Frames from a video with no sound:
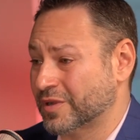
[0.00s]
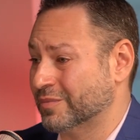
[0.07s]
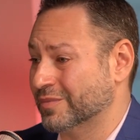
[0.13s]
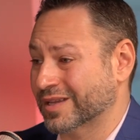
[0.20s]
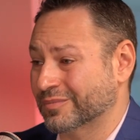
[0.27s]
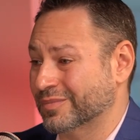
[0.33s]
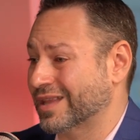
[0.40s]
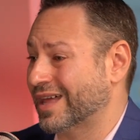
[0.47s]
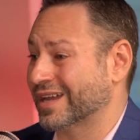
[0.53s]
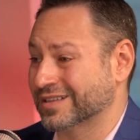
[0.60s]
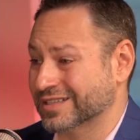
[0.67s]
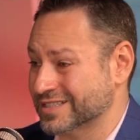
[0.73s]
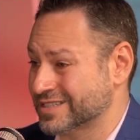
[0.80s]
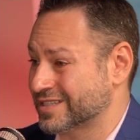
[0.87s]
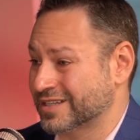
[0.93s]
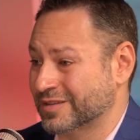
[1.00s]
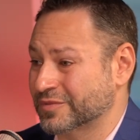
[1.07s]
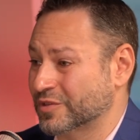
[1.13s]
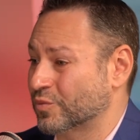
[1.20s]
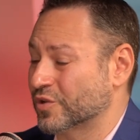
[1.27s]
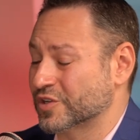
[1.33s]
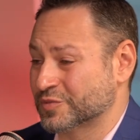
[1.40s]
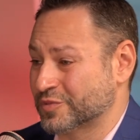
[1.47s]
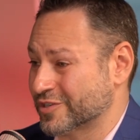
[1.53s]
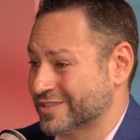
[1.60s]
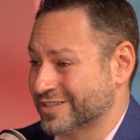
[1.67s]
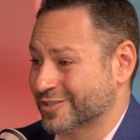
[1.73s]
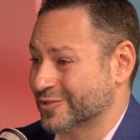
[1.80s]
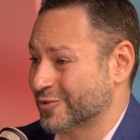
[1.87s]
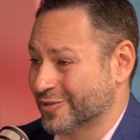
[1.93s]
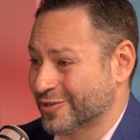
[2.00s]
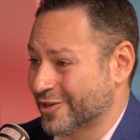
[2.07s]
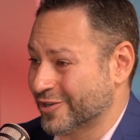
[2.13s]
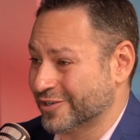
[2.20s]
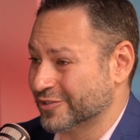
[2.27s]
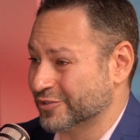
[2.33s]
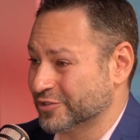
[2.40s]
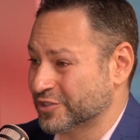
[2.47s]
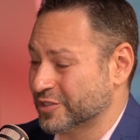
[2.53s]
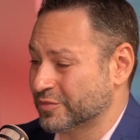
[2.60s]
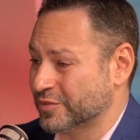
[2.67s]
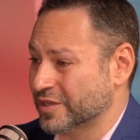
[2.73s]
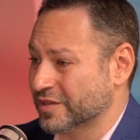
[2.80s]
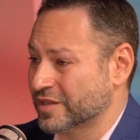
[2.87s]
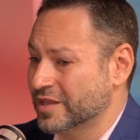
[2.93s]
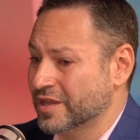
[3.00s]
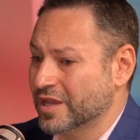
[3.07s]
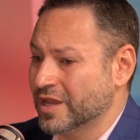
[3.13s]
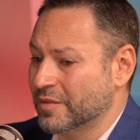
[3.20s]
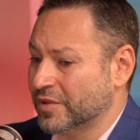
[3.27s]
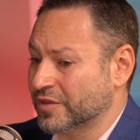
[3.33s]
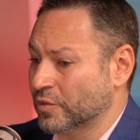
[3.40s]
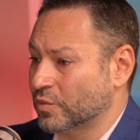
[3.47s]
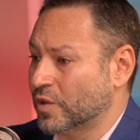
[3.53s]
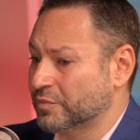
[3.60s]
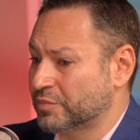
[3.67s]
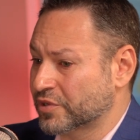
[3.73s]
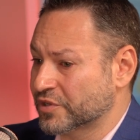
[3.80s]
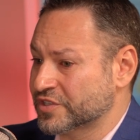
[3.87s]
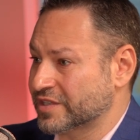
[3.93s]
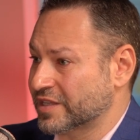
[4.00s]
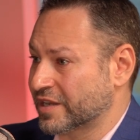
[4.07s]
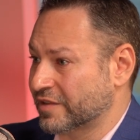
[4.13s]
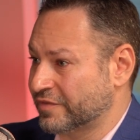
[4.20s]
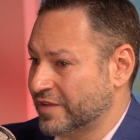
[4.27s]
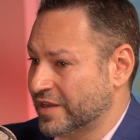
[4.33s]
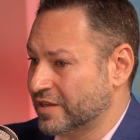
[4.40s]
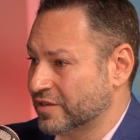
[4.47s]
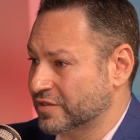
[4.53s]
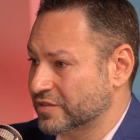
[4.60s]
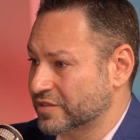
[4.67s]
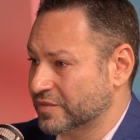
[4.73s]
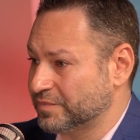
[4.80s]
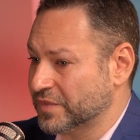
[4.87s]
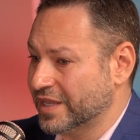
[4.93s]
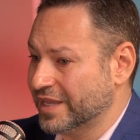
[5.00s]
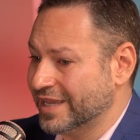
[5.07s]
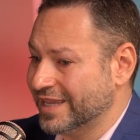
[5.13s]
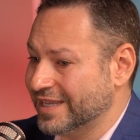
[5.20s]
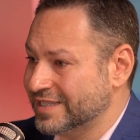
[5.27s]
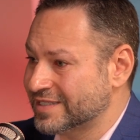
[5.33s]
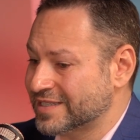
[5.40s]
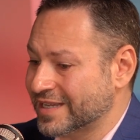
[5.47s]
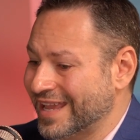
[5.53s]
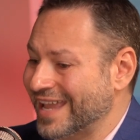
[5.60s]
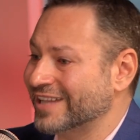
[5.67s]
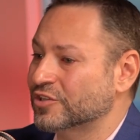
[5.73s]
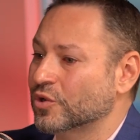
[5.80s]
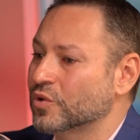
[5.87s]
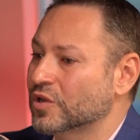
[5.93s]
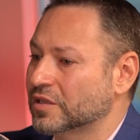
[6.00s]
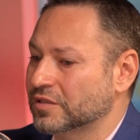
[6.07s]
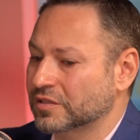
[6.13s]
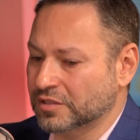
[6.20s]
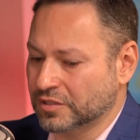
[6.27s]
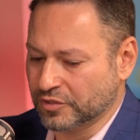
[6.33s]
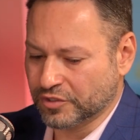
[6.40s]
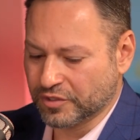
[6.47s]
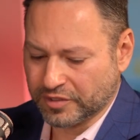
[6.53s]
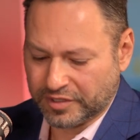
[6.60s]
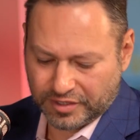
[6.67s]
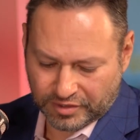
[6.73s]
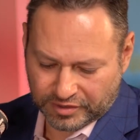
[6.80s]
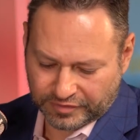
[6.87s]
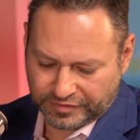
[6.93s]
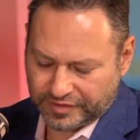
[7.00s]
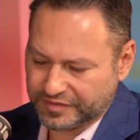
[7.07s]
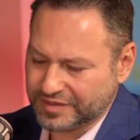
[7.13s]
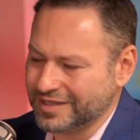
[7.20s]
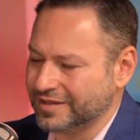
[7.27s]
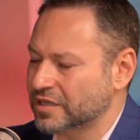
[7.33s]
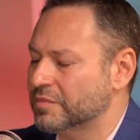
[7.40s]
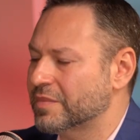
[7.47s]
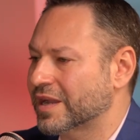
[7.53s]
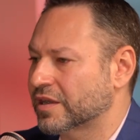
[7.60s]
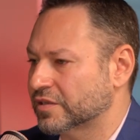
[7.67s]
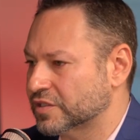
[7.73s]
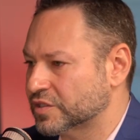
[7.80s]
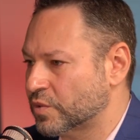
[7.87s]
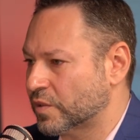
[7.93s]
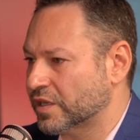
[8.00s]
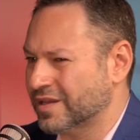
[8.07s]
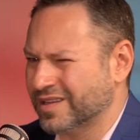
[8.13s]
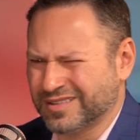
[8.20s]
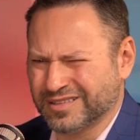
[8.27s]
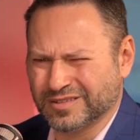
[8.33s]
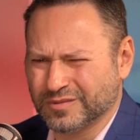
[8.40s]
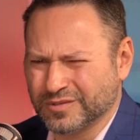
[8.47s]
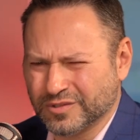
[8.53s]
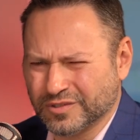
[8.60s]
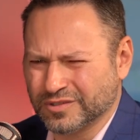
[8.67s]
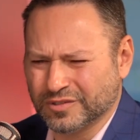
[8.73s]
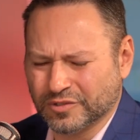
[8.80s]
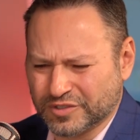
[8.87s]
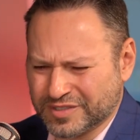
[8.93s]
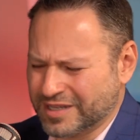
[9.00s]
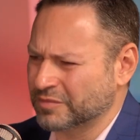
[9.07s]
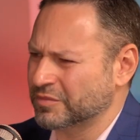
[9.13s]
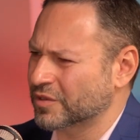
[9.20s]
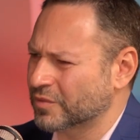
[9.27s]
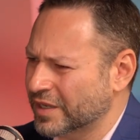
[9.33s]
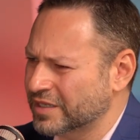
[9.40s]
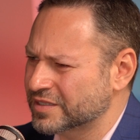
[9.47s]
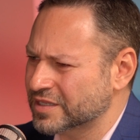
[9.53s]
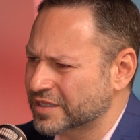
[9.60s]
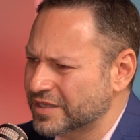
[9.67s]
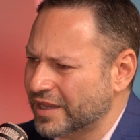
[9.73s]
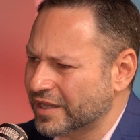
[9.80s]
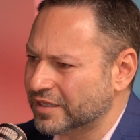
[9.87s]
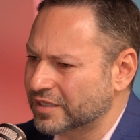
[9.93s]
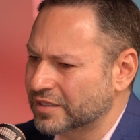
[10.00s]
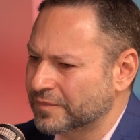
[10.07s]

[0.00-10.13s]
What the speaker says: I'm like blacklisted. I'm the worst person to go to a car dealership with. But the one person that I found, he said, hey, you're out here on the 15th, come back on the 29th. I go, you're sending me away? He's like, yeah.